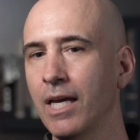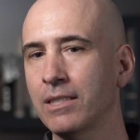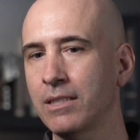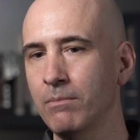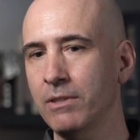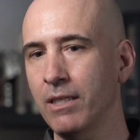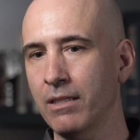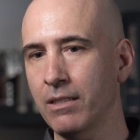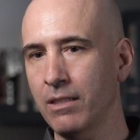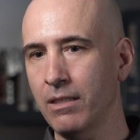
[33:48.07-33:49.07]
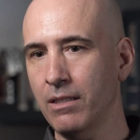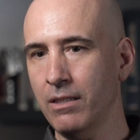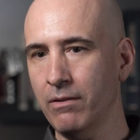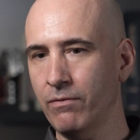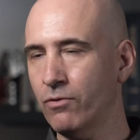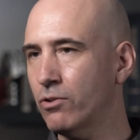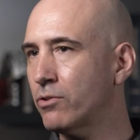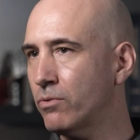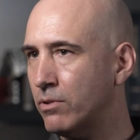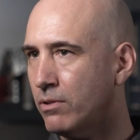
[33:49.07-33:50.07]
It seems that
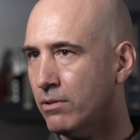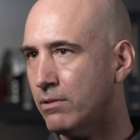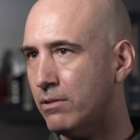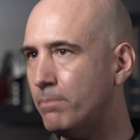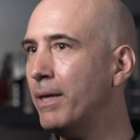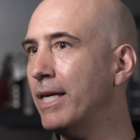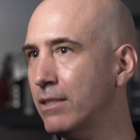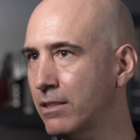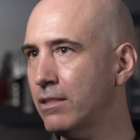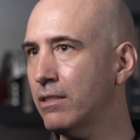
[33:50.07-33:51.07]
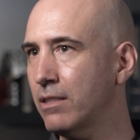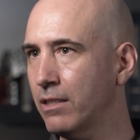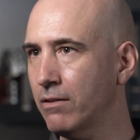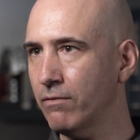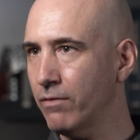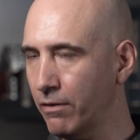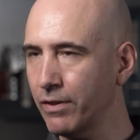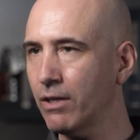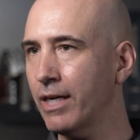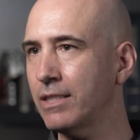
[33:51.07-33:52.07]
virtual space in a
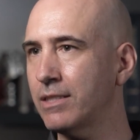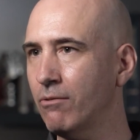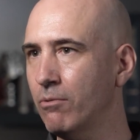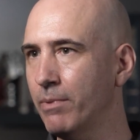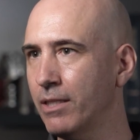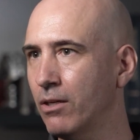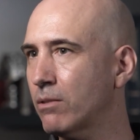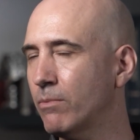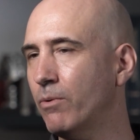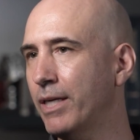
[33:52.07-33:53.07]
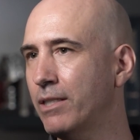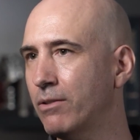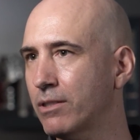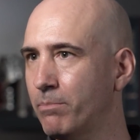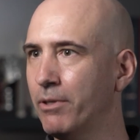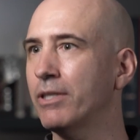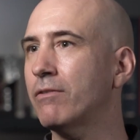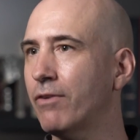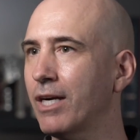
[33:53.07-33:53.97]
VR headset would be the ultimate way to experience